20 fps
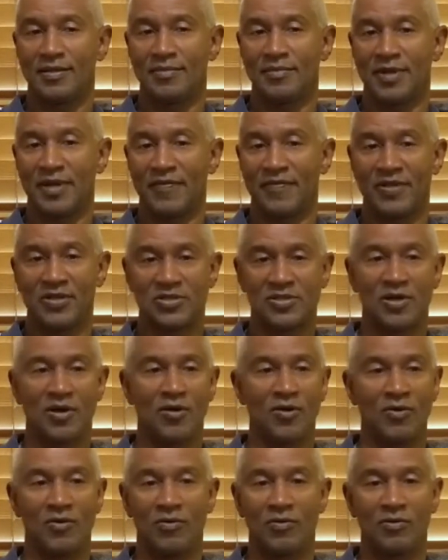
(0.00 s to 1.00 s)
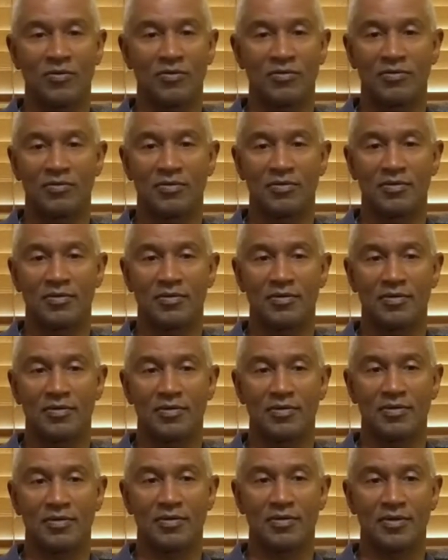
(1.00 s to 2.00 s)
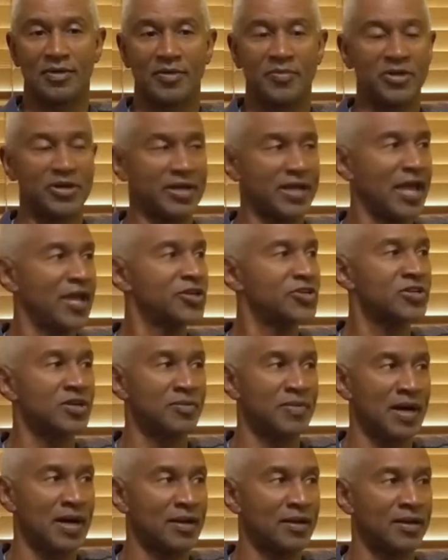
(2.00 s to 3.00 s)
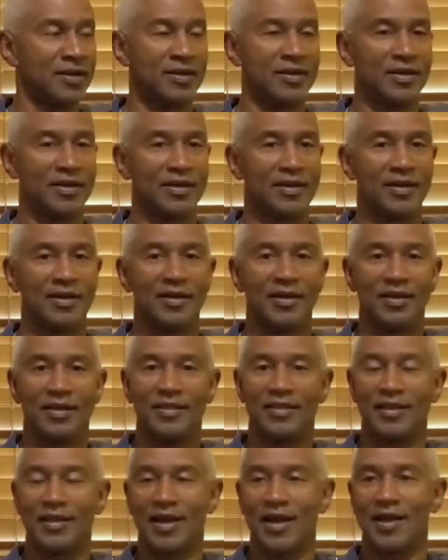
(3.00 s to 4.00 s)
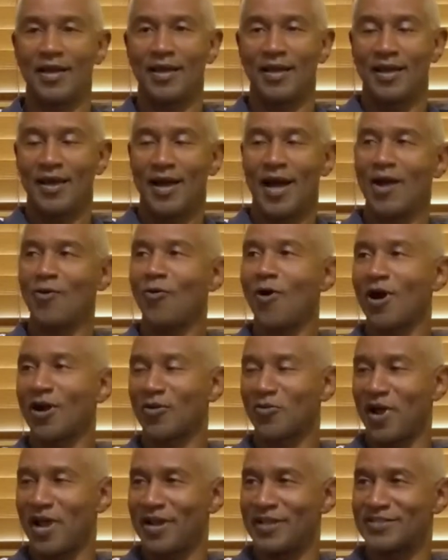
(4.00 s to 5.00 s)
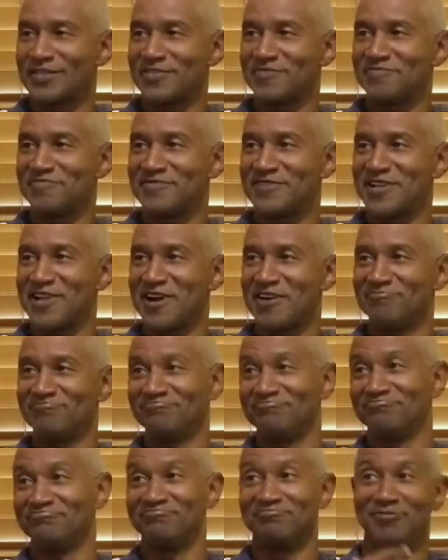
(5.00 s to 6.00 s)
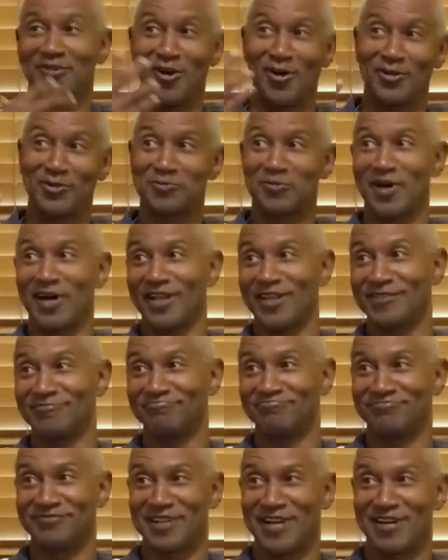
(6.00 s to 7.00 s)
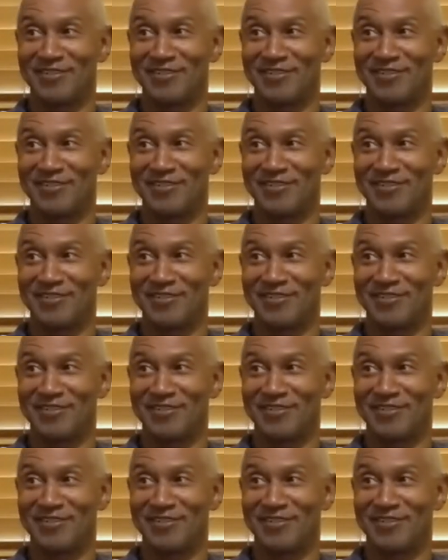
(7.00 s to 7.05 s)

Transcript: but if there's no communication about it, then I I walk around as if mm-hmm. yeah, all's well. And,